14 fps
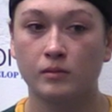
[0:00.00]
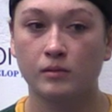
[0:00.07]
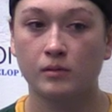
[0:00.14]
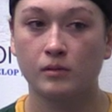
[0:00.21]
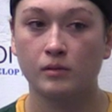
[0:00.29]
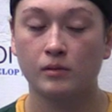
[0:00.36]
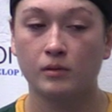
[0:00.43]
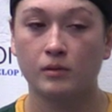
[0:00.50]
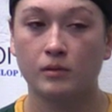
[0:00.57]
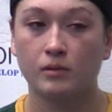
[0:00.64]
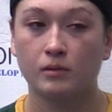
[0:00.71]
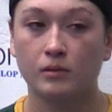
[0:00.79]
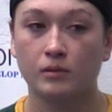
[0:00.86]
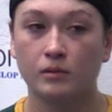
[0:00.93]

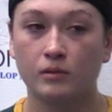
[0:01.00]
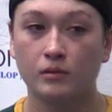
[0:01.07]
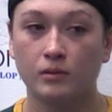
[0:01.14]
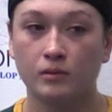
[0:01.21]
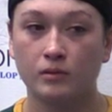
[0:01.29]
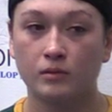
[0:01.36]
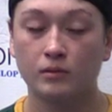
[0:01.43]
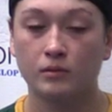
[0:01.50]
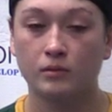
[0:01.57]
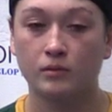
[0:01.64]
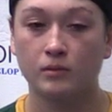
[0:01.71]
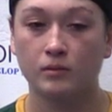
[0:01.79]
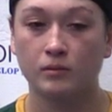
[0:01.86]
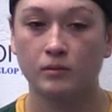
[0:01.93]

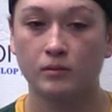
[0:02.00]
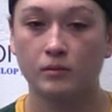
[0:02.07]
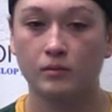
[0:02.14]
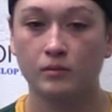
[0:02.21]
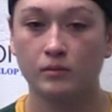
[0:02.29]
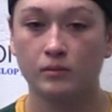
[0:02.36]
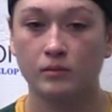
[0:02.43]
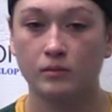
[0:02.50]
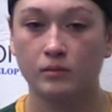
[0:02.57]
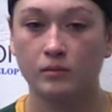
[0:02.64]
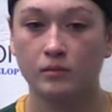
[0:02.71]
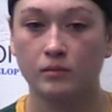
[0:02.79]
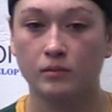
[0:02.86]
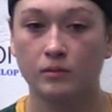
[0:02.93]

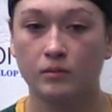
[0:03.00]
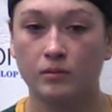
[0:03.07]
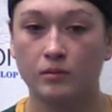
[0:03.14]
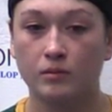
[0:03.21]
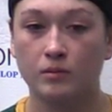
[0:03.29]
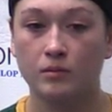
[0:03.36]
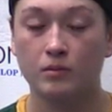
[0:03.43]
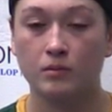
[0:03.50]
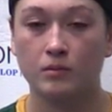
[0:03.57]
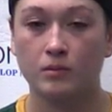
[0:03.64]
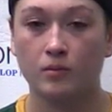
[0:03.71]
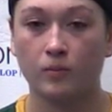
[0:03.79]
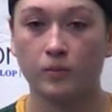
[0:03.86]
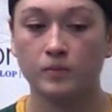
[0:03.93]

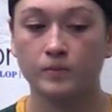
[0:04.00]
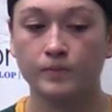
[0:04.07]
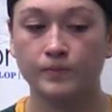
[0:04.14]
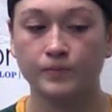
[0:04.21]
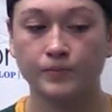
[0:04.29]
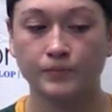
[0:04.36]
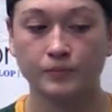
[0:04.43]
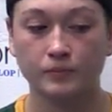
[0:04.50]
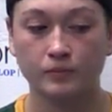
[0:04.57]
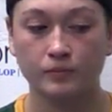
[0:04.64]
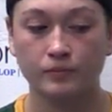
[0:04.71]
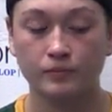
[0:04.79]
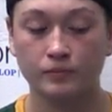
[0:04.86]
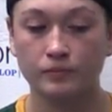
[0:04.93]

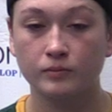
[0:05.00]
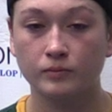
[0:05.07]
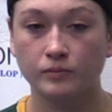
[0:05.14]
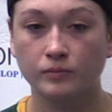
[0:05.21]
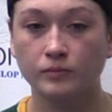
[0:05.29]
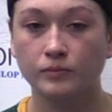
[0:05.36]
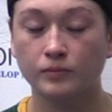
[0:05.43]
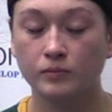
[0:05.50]
(silent)